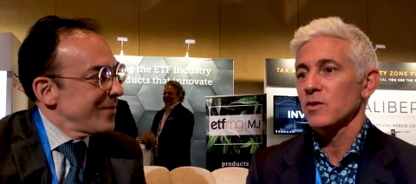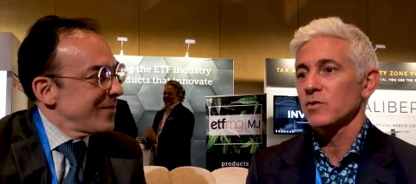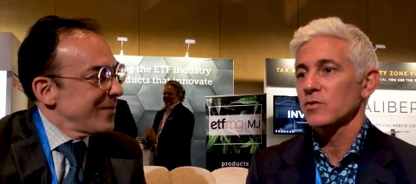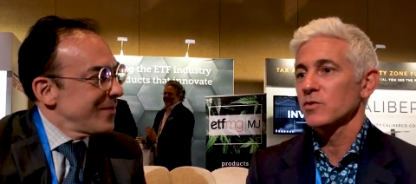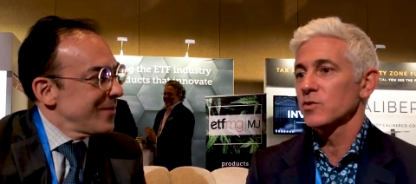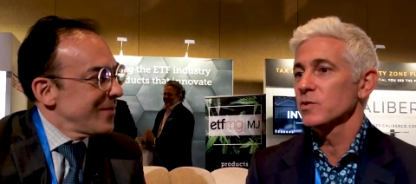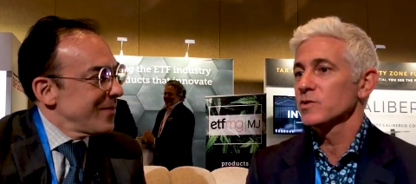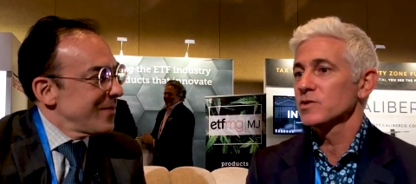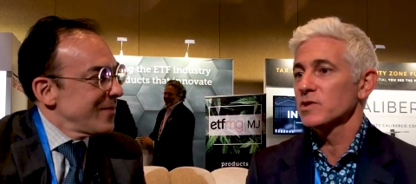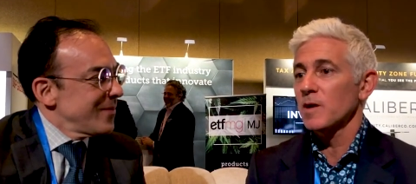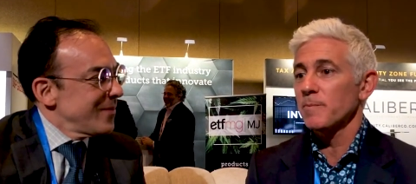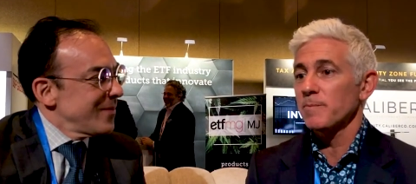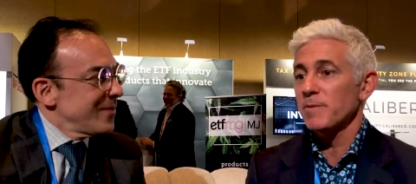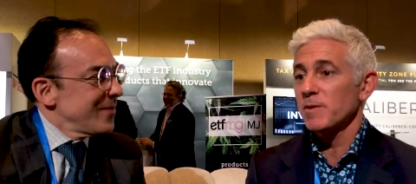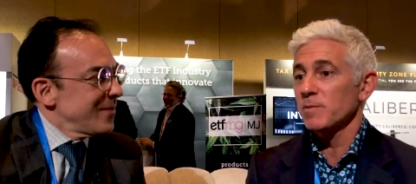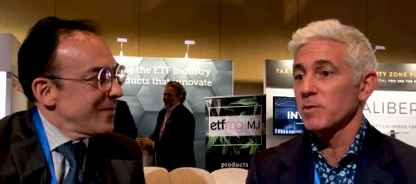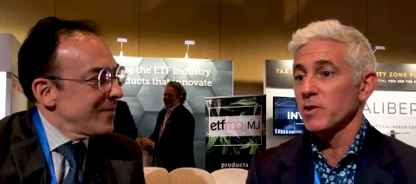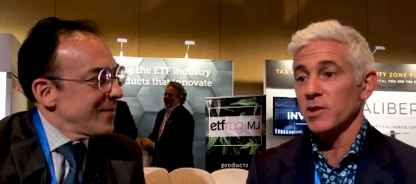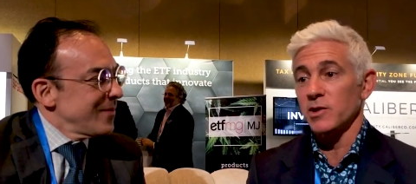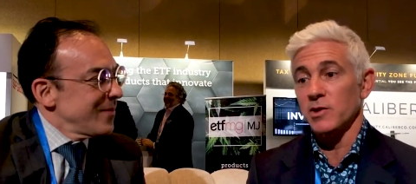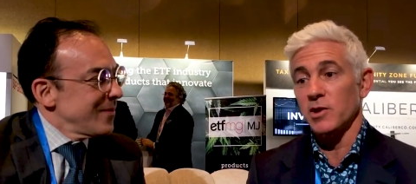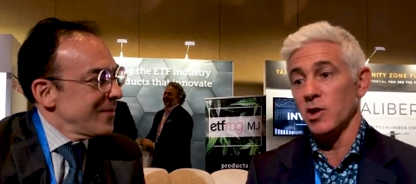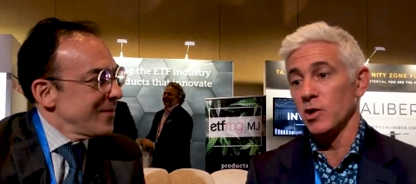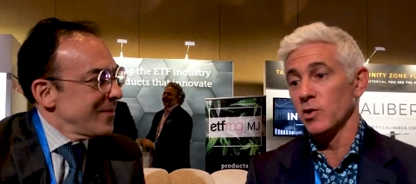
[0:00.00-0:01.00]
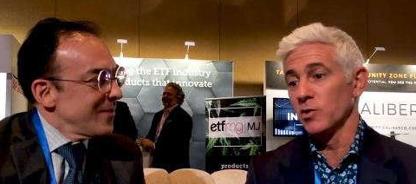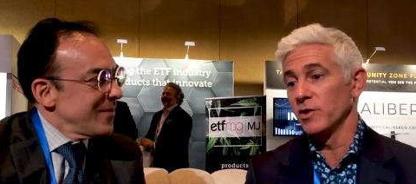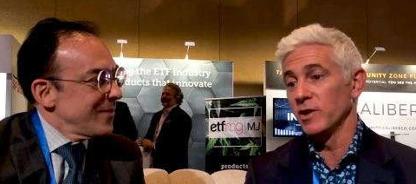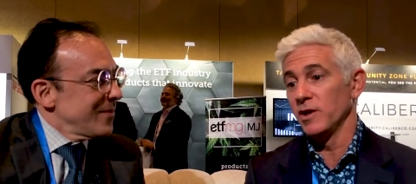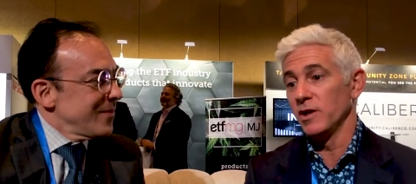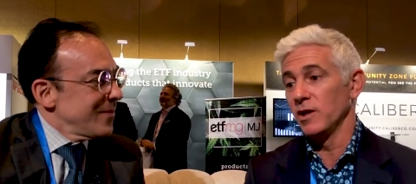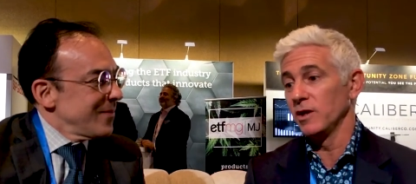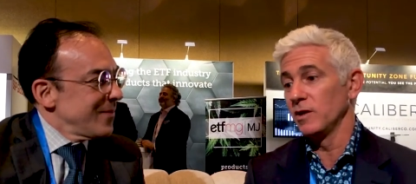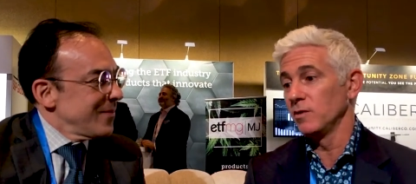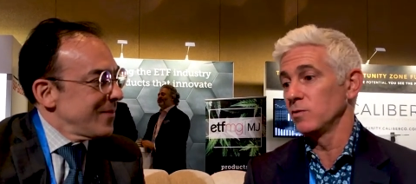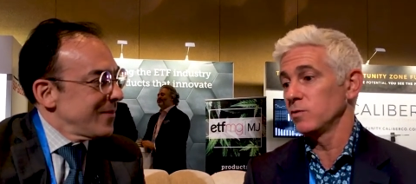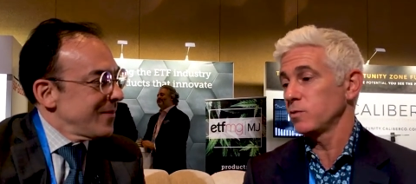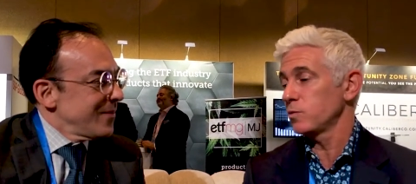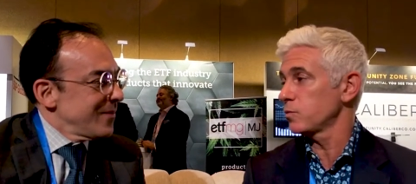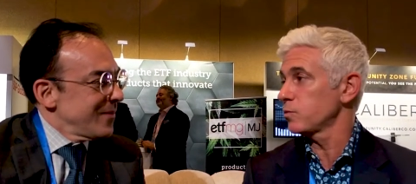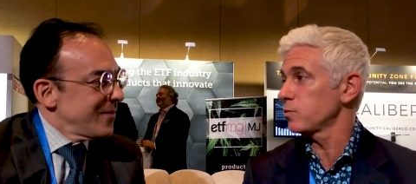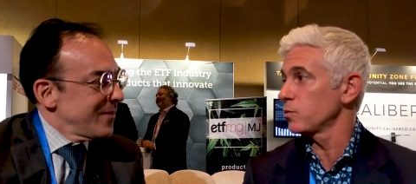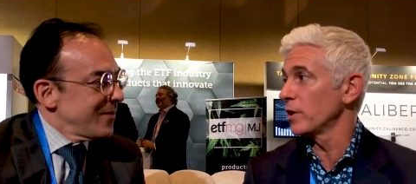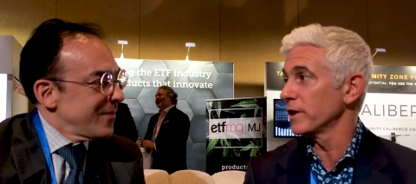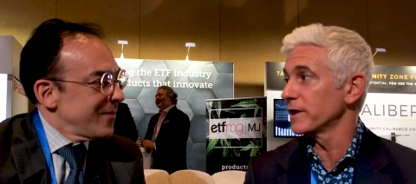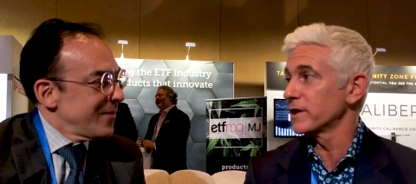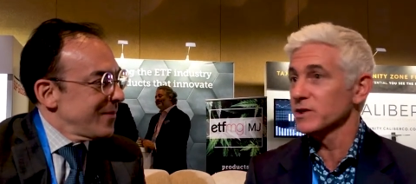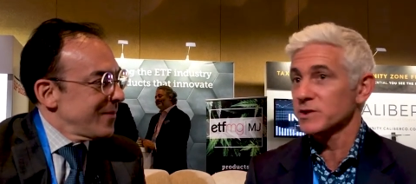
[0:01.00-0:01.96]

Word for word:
Speaker 1: There's some people that know they like